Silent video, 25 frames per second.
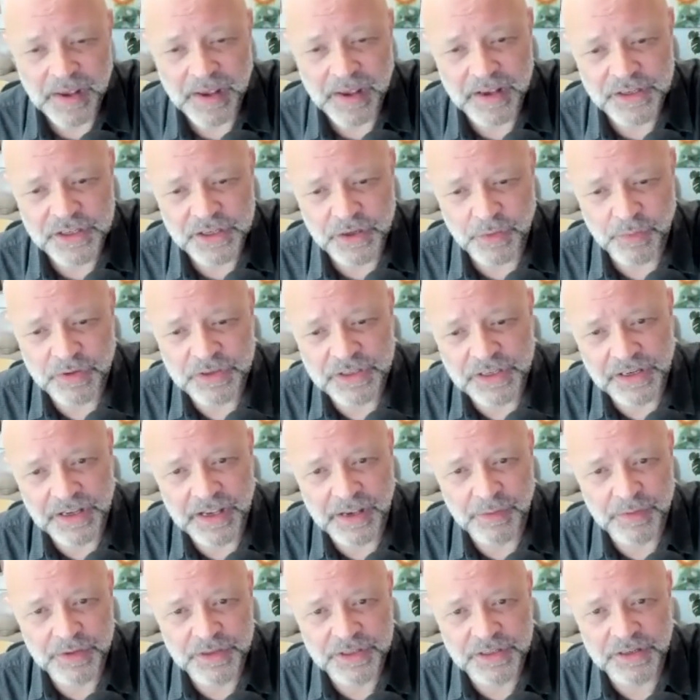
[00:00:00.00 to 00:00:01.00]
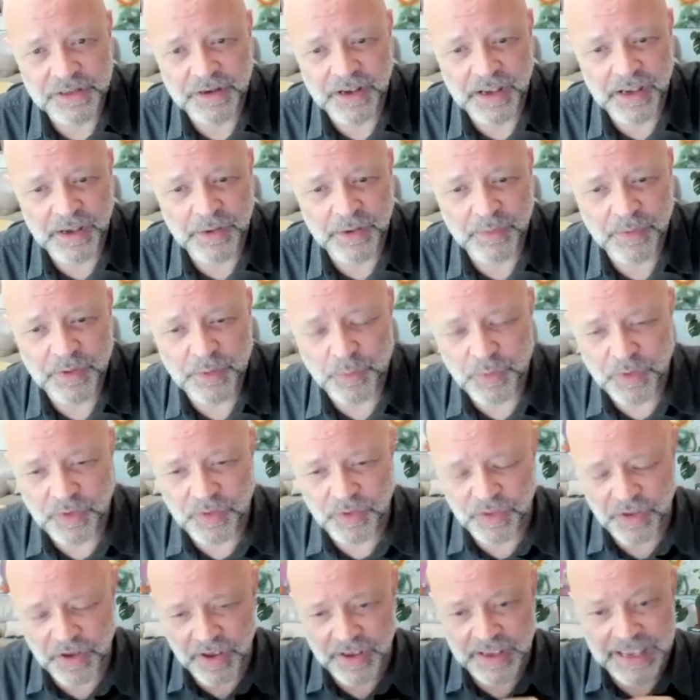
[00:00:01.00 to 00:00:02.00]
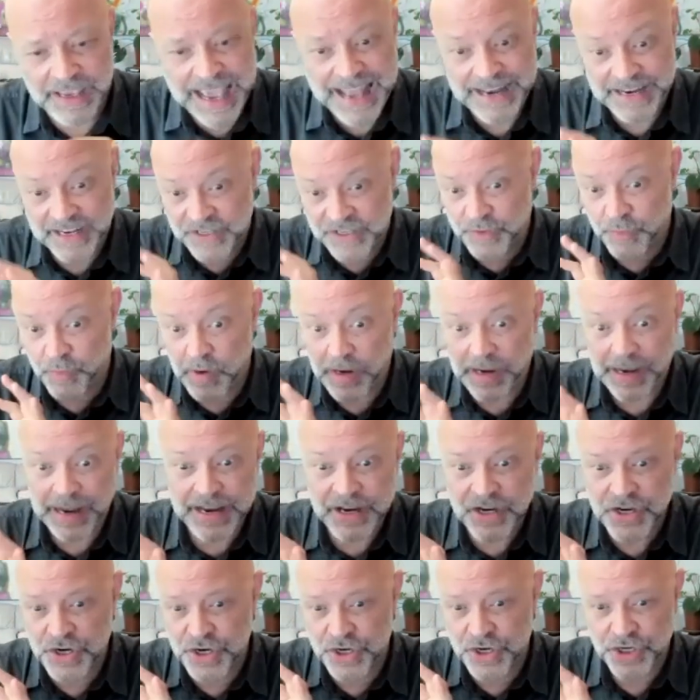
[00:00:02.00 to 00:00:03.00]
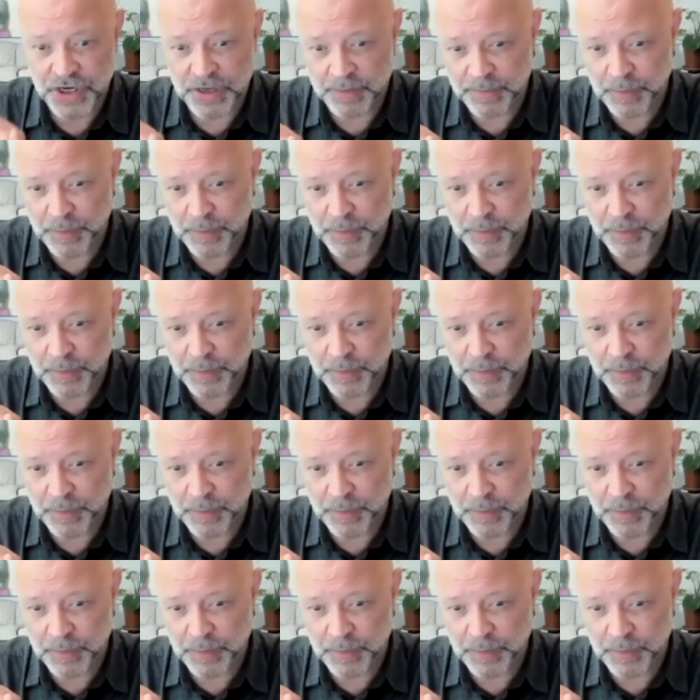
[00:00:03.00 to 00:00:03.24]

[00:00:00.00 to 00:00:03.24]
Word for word: And so it was a, it was a, it, it, again, it's a relationship.